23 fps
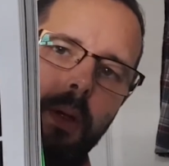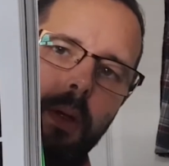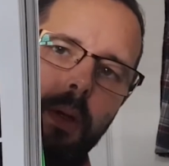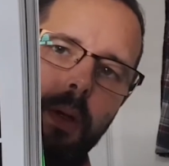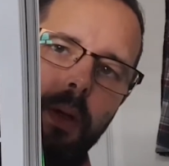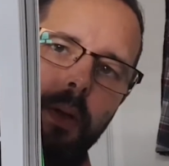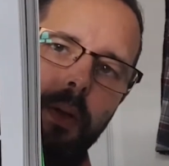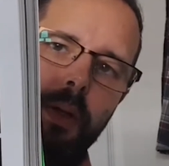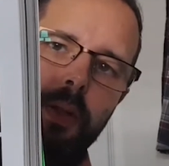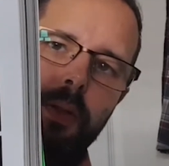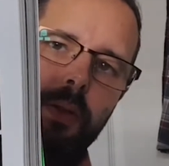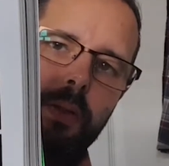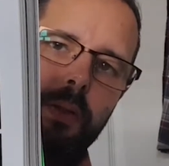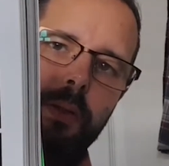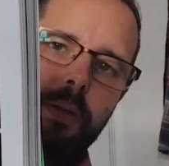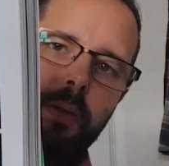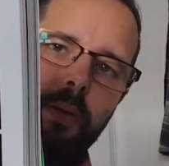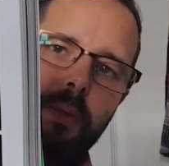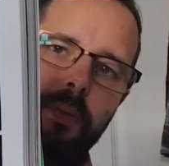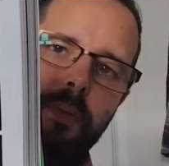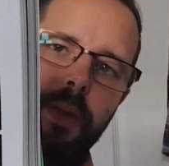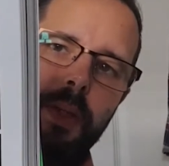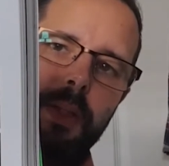and they just
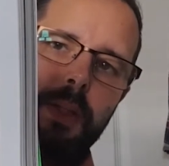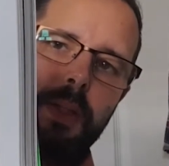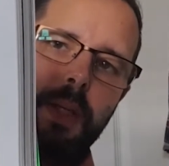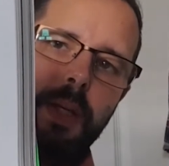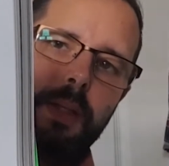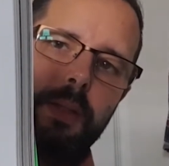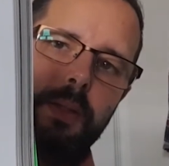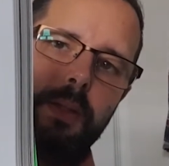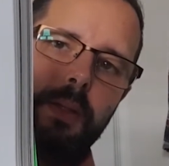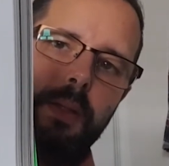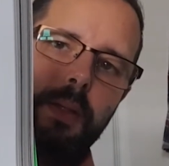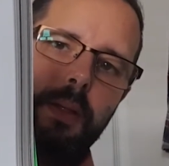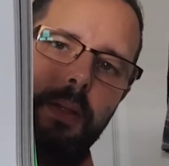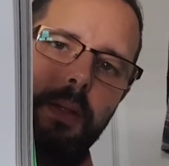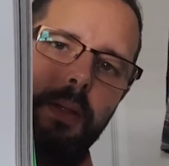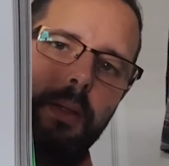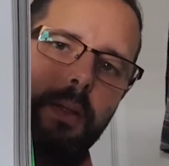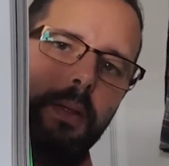look fantastic,